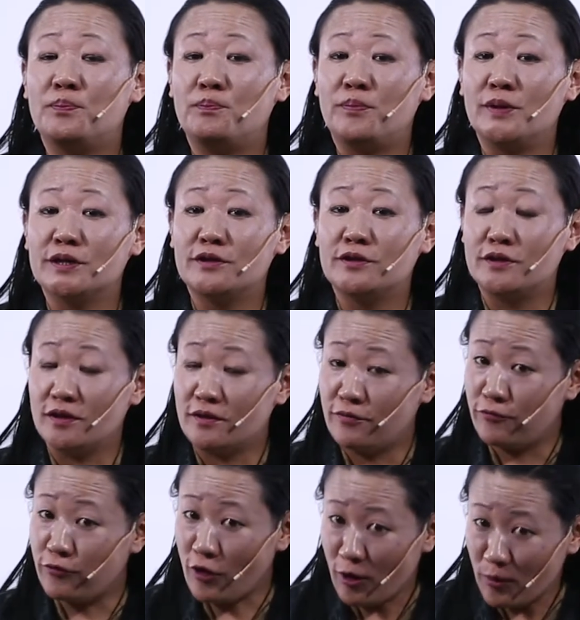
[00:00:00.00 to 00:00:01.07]
But the
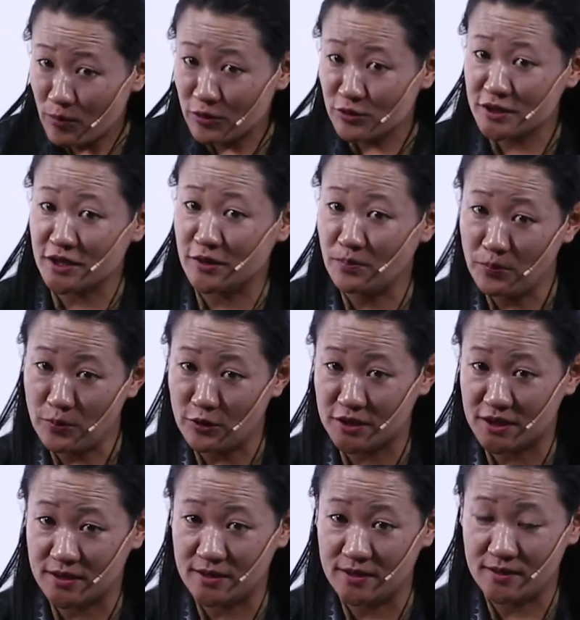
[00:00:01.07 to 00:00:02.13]
foremost
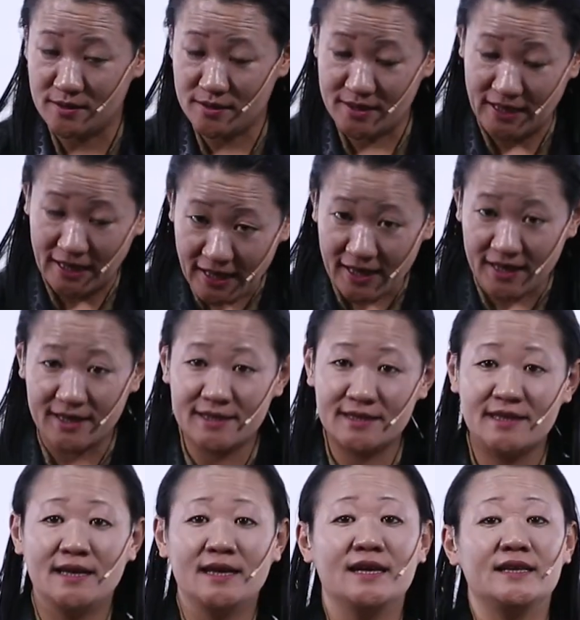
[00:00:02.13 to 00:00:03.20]
importance is
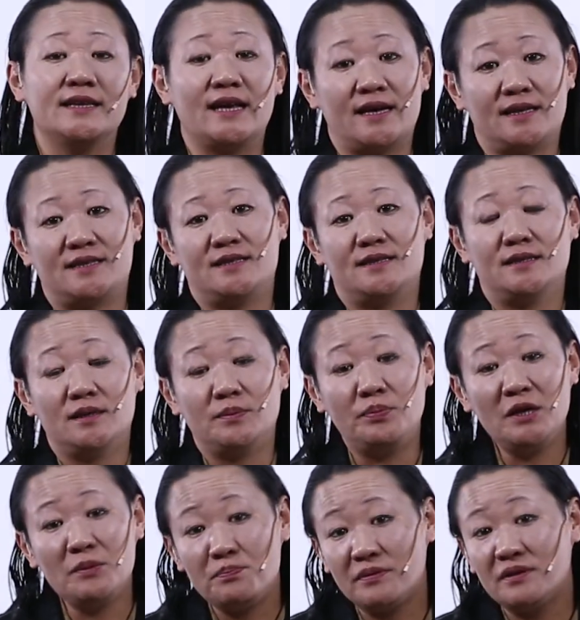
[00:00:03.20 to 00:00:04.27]
that the
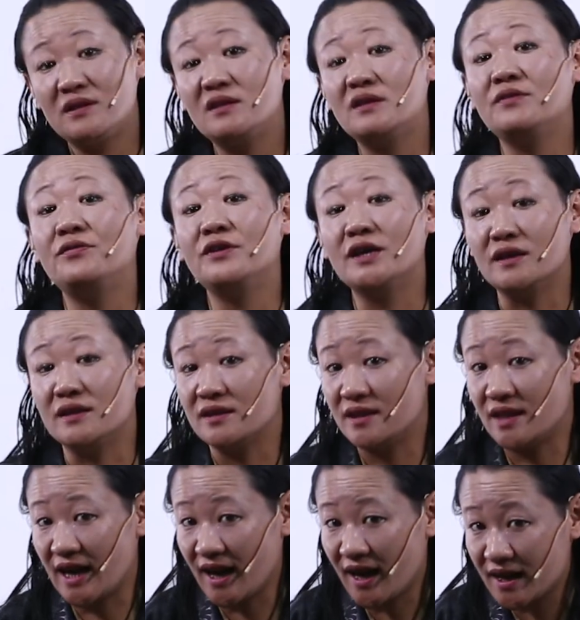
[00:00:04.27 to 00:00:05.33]
people living in
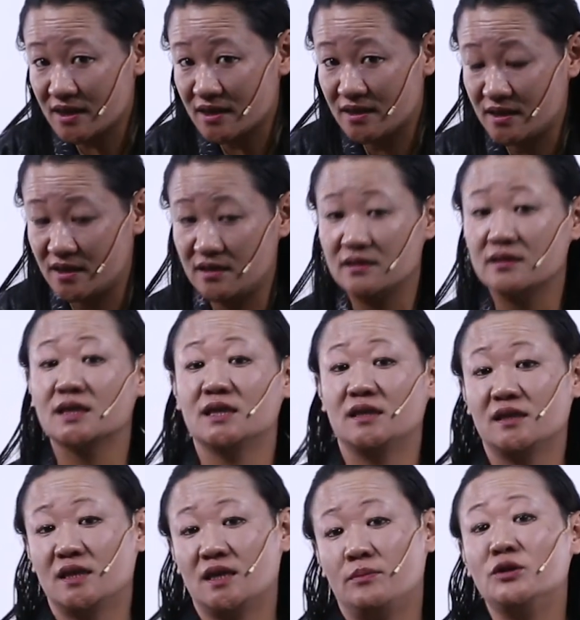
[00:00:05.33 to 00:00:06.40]
that
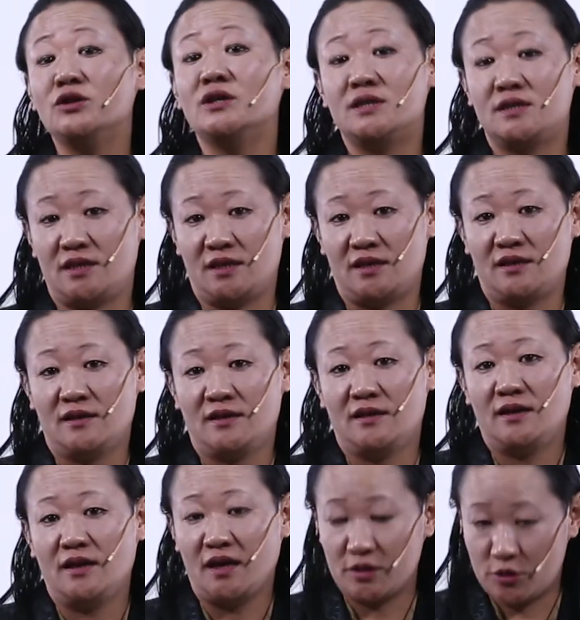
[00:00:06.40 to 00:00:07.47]
community
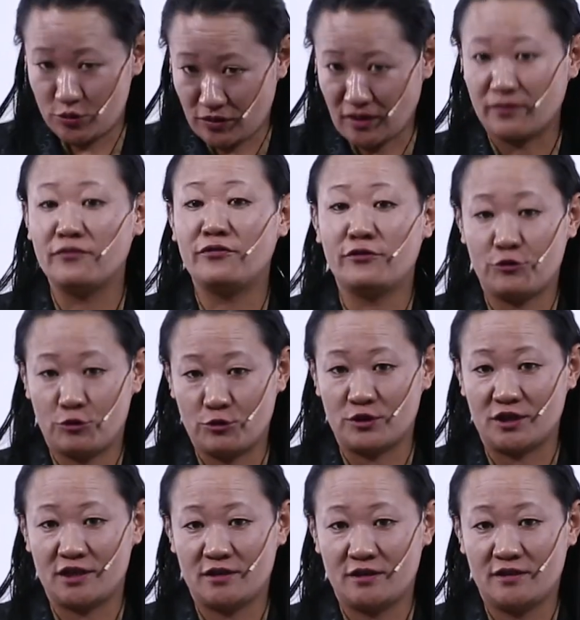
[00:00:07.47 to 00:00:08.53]
has to come
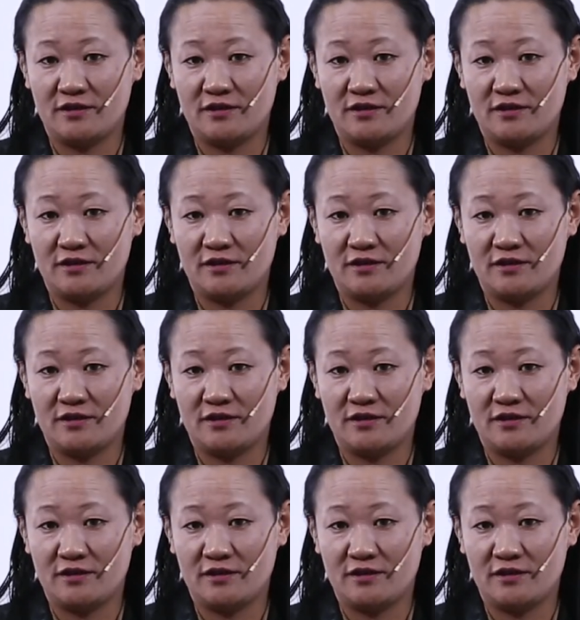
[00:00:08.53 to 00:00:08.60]
forward.